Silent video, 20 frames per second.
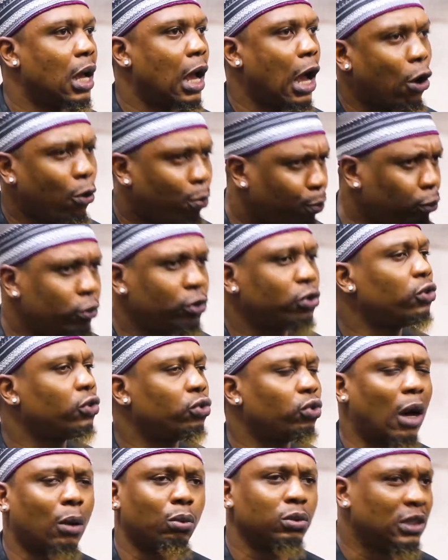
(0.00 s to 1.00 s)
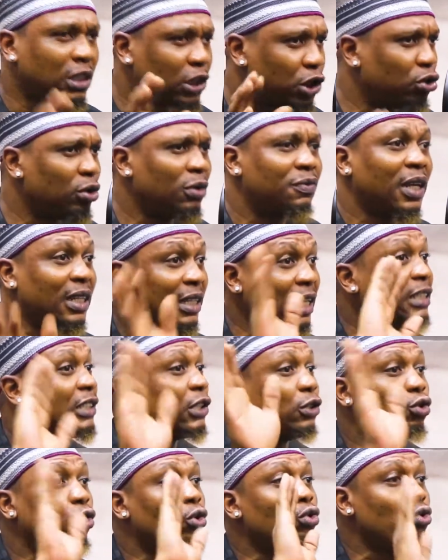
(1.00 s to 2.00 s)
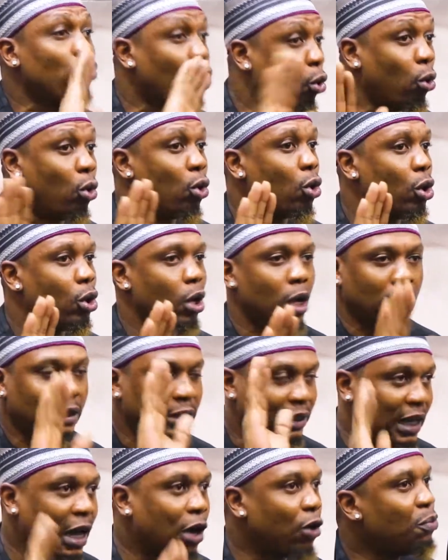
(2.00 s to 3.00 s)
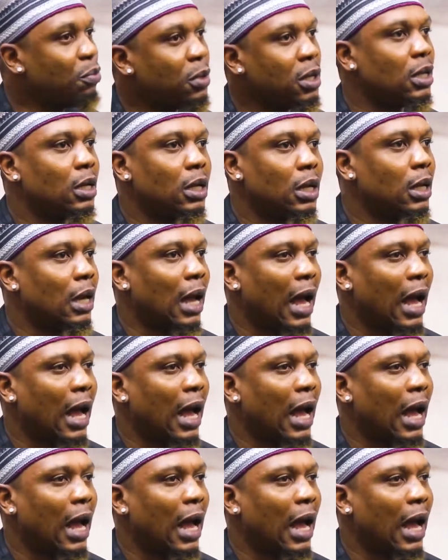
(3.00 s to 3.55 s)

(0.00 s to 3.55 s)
I'll put you through. I'll teach you. If there's anything you don't know, tell me.